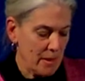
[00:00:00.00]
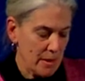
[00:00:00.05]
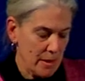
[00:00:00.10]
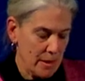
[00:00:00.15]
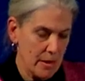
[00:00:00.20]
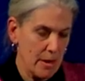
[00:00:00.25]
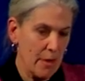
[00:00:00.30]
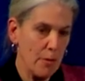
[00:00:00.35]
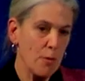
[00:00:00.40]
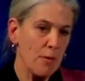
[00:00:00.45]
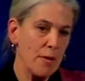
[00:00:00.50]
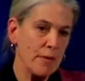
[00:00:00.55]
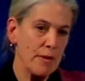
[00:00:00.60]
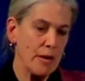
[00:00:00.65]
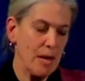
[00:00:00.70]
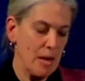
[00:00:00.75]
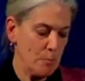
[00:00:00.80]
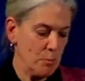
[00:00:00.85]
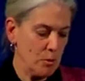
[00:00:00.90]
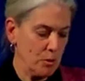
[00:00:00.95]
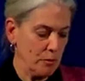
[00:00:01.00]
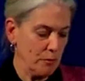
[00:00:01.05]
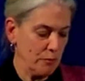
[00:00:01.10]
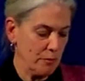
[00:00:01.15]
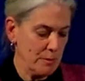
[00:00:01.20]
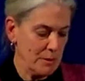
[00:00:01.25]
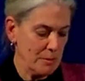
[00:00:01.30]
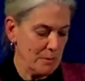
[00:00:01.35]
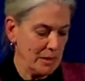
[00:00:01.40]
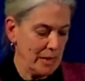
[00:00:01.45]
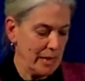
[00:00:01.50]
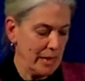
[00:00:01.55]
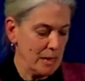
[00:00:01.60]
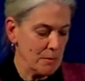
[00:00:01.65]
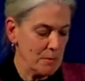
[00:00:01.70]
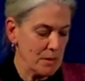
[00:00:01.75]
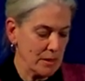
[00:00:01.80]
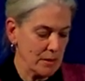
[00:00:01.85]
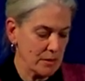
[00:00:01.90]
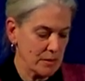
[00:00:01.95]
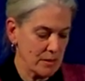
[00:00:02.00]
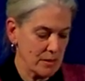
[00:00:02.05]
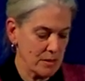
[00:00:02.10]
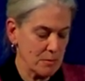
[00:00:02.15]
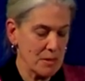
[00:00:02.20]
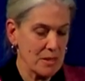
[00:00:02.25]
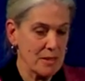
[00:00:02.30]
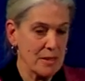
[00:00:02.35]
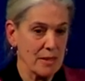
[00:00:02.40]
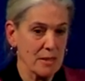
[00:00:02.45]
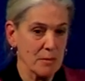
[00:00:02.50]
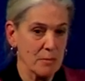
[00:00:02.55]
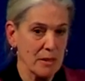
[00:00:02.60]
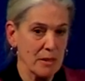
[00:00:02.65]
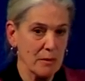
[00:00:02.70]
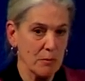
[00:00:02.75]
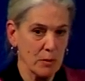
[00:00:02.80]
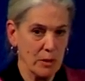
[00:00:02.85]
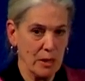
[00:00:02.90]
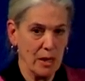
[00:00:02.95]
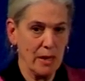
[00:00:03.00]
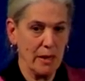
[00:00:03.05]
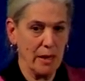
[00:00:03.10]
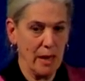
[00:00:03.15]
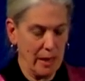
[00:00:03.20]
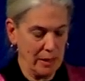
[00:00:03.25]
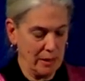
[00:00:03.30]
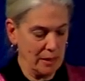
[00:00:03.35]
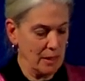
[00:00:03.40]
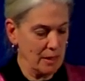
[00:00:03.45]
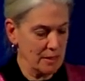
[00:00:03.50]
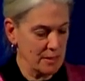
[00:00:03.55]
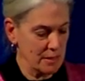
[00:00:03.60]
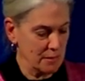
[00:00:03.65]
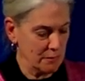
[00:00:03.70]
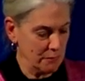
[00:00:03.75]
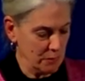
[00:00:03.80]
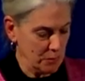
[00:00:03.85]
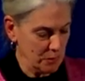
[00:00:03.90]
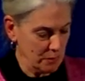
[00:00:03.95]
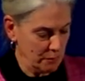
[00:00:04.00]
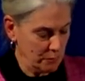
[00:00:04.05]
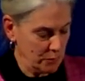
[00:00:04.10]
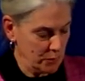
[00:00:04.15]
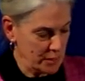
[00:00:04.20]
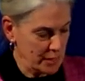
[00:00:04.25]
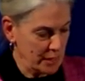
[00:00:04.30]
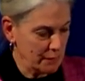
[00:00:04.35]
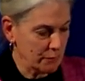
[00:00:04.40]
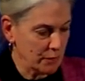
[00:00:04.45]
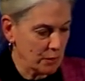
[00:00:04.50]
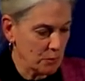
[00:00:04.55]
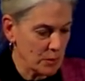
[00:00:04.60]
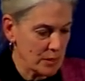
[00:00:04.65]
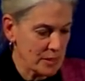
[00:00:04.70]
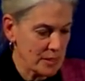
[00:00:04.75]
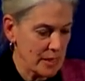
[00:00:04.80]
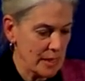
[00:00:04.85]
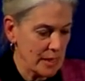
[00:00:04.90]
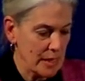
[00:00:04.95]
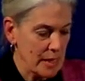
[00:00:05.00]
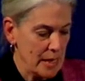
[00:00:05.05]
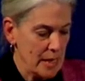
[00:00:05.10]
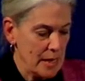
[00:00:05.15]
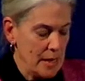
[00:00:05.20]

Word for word: And another thing that I pulled from the Millennium Ecosystem Assessment when I analyzed it for, for DEFRA was that